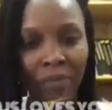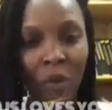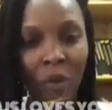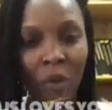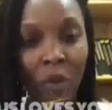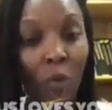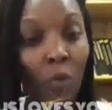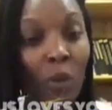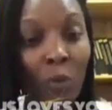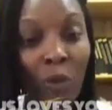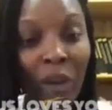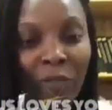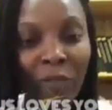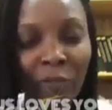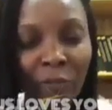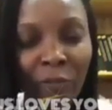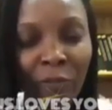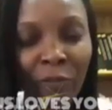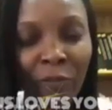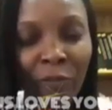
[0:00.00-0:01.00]
We were
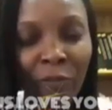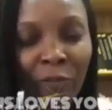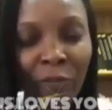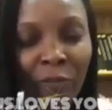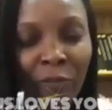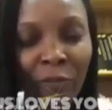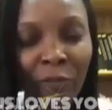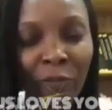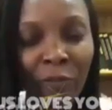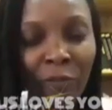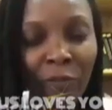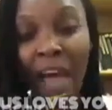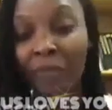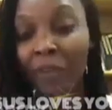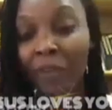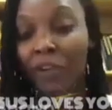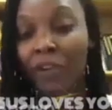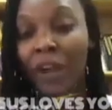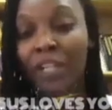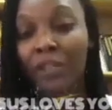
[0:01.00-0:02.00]
forced to have a
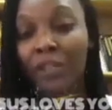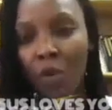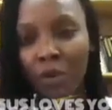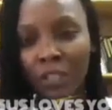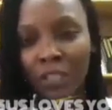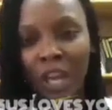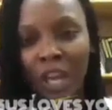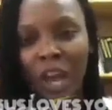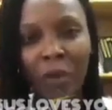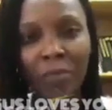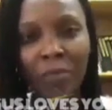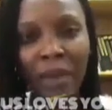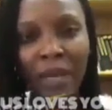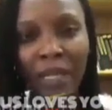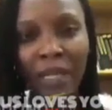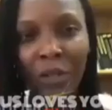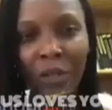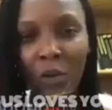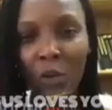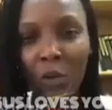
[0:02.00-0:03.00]
crash course on
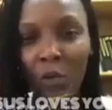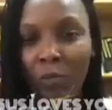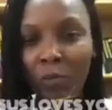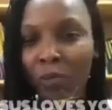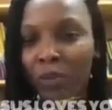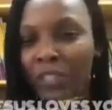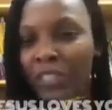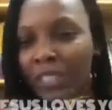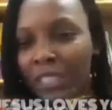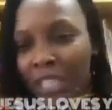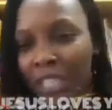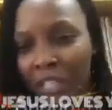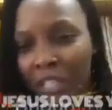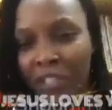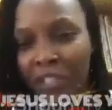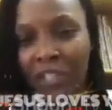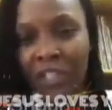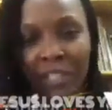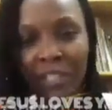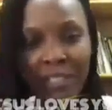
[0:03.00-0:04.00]
medical
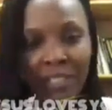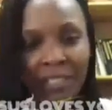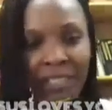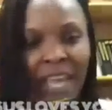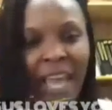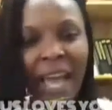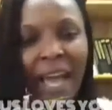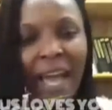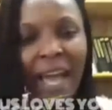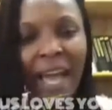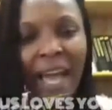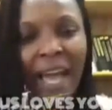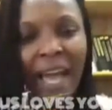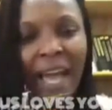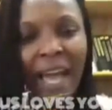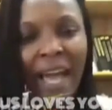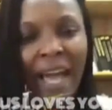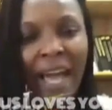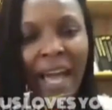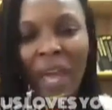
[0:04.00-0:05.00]
procedures, attempting
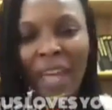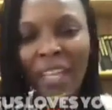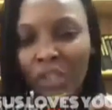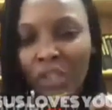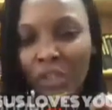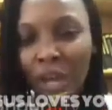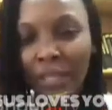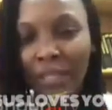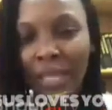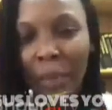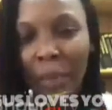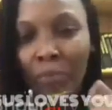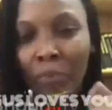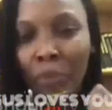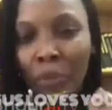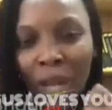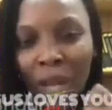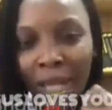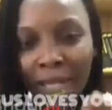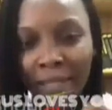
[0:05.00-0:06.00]
to extract a
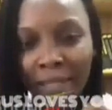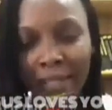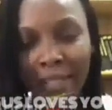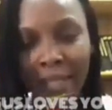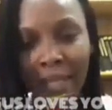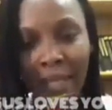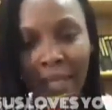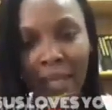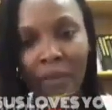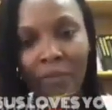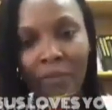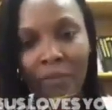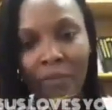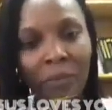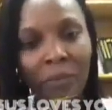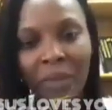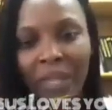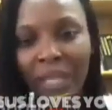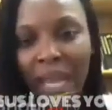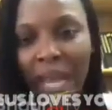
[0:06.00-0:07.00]
bullet from the
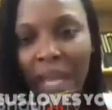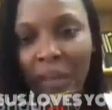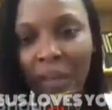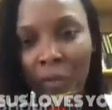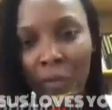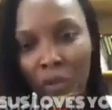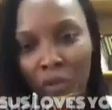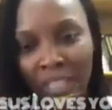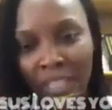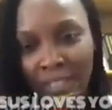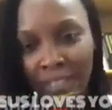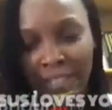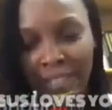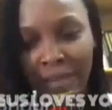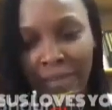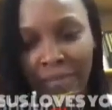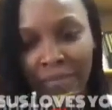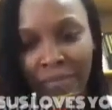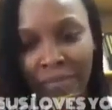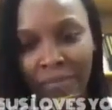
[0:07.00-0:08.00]
leg of a
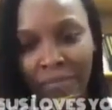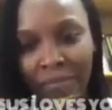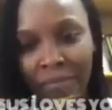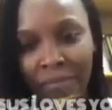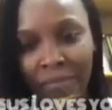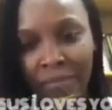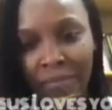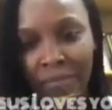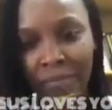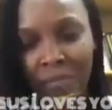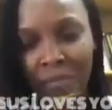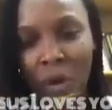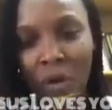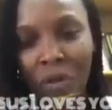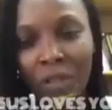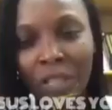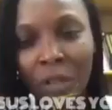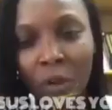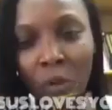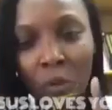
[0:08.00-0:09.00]
protester
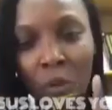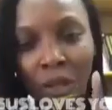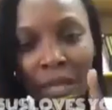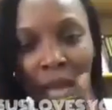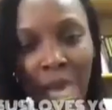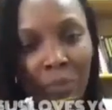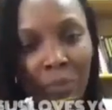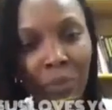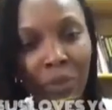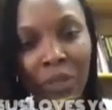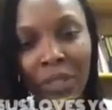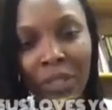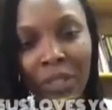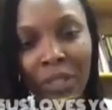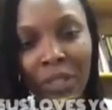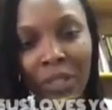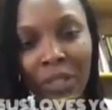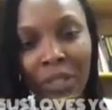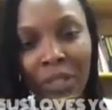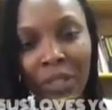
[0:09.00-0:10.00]
until one
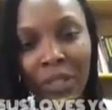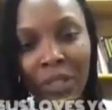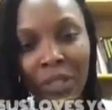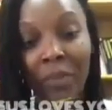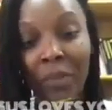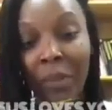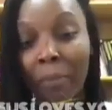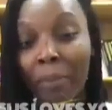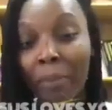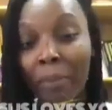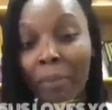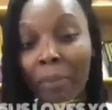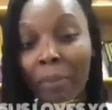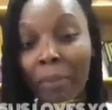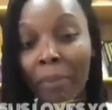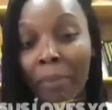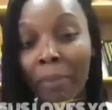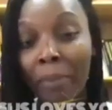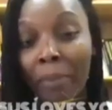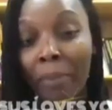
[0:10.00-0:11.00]
ambulance came from the
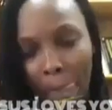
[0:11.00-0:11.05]
back.